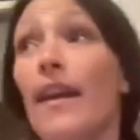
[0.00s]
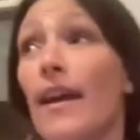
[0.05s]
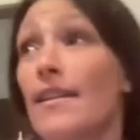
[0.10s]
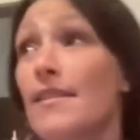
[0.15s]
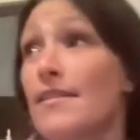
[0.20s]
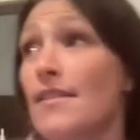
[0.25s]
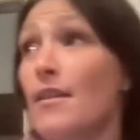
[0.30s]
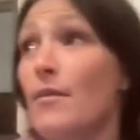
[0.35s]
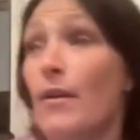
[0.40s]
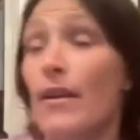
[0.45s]
can't
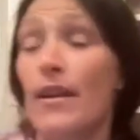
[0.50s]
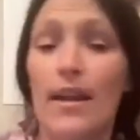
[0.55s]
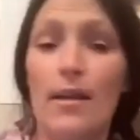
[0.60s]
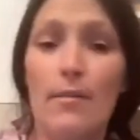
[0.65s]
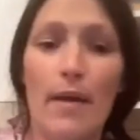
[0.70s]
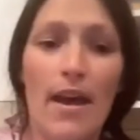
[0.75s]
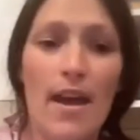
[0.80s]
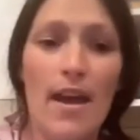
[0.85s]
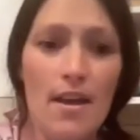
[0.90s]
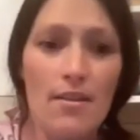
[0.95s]
see one here,
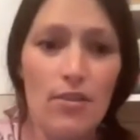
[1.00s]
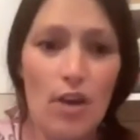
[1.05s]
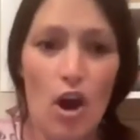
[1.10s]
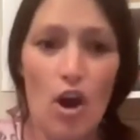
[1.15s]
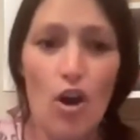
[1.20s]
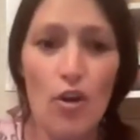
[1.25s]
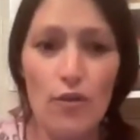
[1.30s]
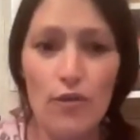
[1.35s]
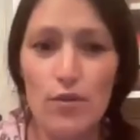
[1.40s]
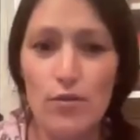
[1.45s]
but the
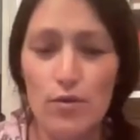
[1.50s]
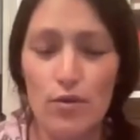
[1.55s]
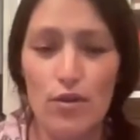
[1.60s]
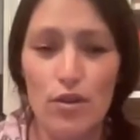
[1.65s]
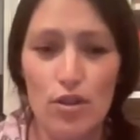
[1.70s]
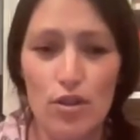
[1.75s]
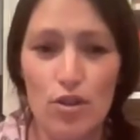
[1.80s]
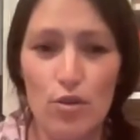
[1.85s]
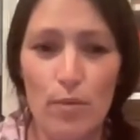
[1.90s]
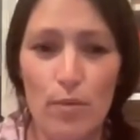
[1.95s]
ovals or the
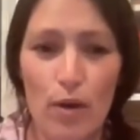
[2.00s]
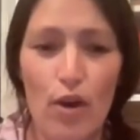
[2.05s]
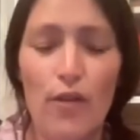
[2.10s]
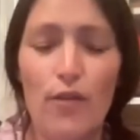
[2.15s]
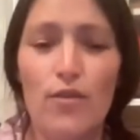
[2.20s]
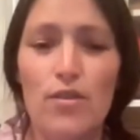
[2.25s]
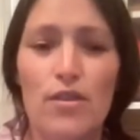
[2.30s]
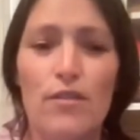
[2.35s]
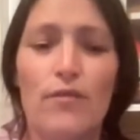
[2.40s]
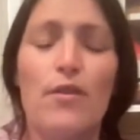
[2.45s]
super
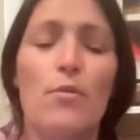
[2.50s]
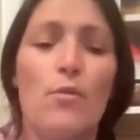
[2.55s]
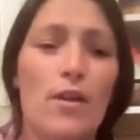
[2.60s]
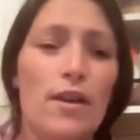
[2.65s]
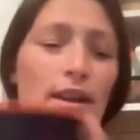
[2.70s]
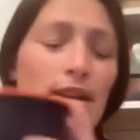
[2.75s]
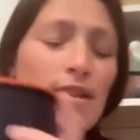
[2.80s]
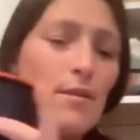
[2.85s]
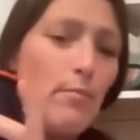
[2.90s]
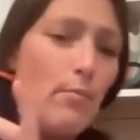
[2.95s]
ovals, if you're
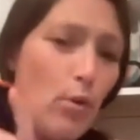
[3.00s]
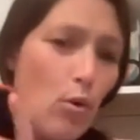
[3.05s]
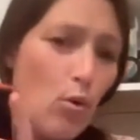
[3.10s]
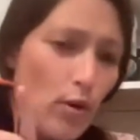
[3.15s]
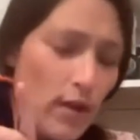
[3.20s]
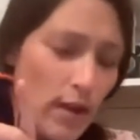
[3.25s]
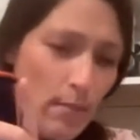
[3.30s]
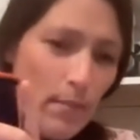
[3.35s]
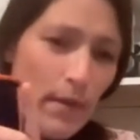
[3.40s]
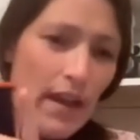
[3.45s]
wanting to
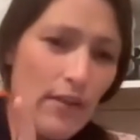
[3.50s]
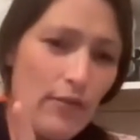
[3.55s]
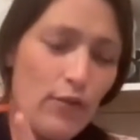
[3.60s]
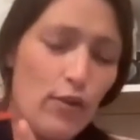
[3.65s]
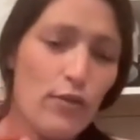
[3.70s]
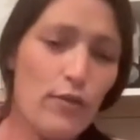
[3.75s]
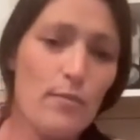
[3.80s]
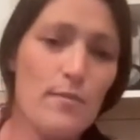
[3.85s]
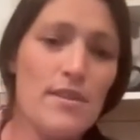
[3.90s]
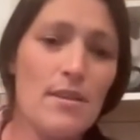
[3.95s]
pour your pet
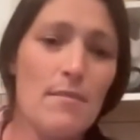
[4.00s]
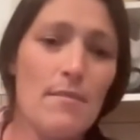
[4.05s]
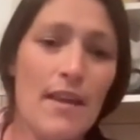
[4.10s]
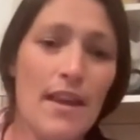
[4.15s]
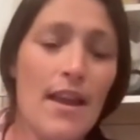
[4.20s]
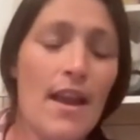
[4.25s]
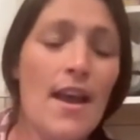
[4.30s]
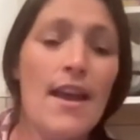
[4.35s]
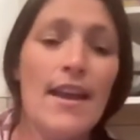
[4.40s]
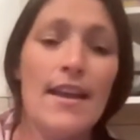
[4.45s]
through from
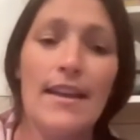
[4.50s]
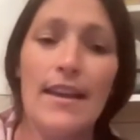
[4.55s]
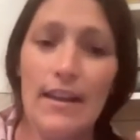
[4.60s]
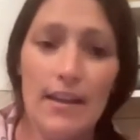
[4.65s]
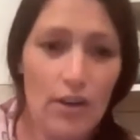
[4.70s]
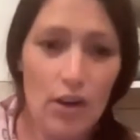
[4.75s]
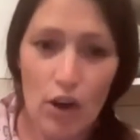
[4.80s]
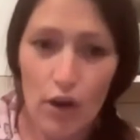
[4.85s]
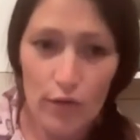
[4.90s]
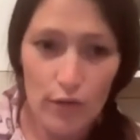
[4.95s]
something,
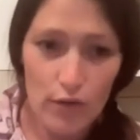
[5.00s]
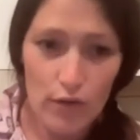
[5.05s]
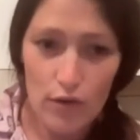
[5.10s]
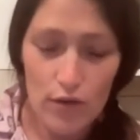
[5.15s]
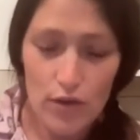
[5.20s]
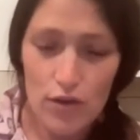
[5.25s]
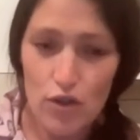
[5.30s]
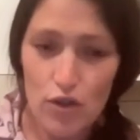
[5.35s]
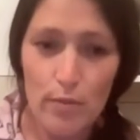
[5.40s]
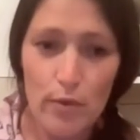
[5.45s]
get an oval or
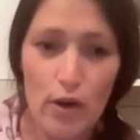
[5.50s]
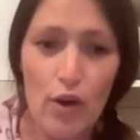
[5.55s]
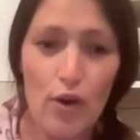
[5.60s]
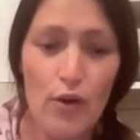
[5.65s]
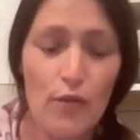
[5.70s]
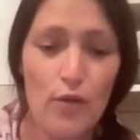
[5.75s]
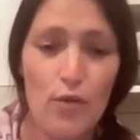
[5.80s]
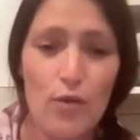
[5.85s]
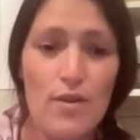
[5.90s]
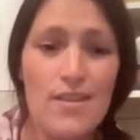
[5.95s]
a super
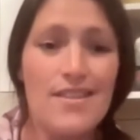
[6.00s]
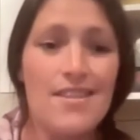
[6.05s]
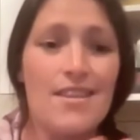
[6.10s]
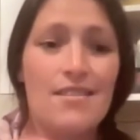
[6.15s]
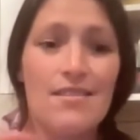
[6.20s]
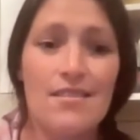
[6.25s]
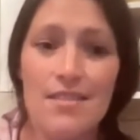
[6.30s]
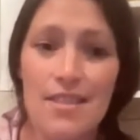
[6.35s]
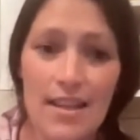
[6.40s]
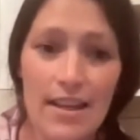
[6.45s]
oval because the
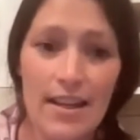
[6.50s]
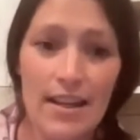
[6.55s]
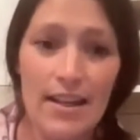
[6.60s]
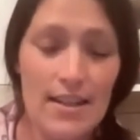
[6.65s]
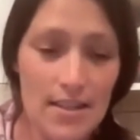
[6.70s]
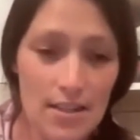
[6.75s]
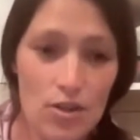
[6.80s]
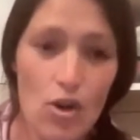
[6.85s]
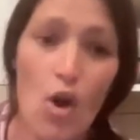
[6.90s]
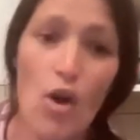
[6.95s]
seal
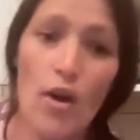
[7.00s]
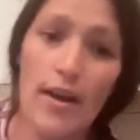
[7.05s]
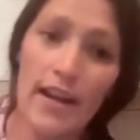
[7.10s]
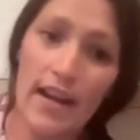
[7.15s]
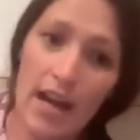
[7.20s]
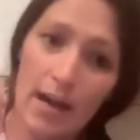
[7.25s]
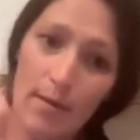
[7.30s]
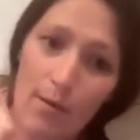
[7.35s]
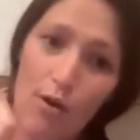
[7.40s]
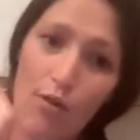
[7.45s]
is not going
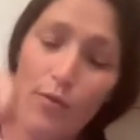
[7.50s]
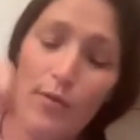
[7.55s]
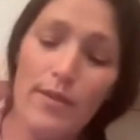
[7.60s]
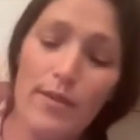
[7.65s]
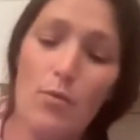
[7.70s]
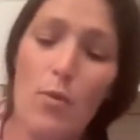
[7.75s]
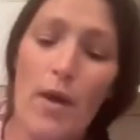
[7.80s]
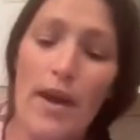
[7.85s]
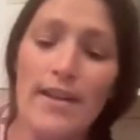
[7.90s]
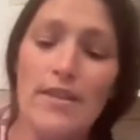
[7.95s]
to come off with
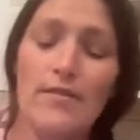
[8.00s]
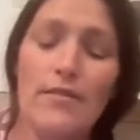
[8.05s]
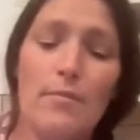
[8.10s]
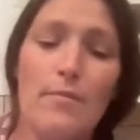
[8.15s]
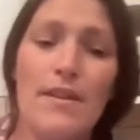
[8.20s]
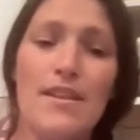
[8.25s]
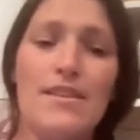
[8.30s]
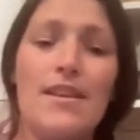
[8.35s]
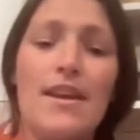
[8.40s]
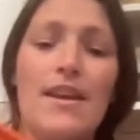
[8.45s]
the weight of the
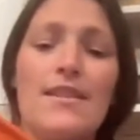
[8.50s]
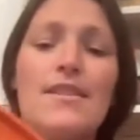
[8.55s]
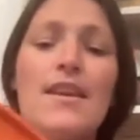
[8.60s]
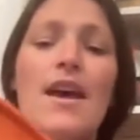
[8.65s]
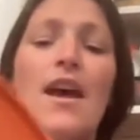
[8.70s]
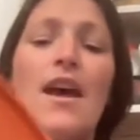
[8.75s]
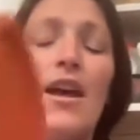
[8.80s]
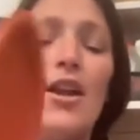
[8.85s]
biscuits.